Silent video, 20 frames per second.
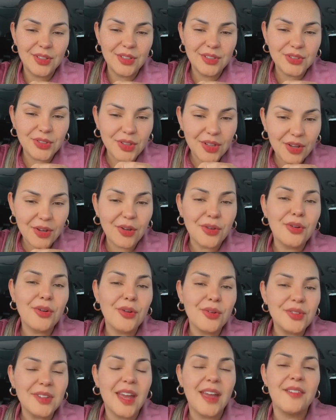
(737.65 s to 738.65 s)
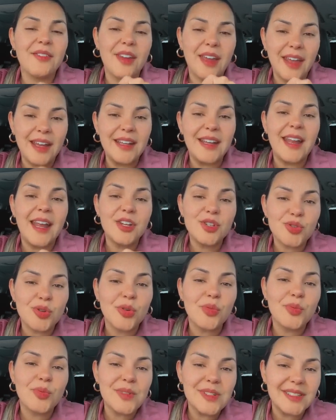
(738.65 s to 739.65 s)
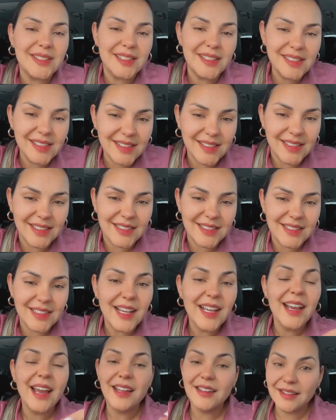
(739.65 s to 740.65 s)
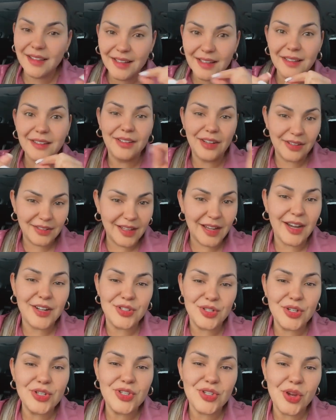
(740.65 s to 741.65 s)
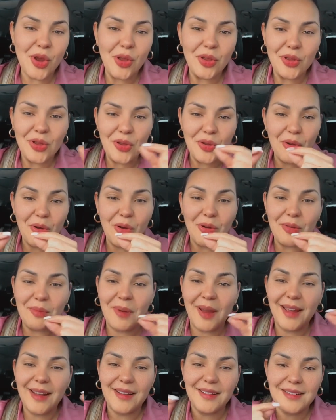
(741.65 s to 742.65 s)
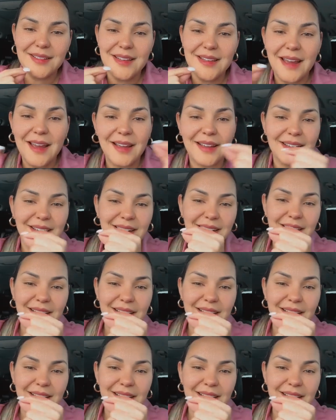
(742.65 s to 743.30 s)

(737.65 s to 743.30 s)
So the cuticles have a natural resistance that I just showed you on my tongue,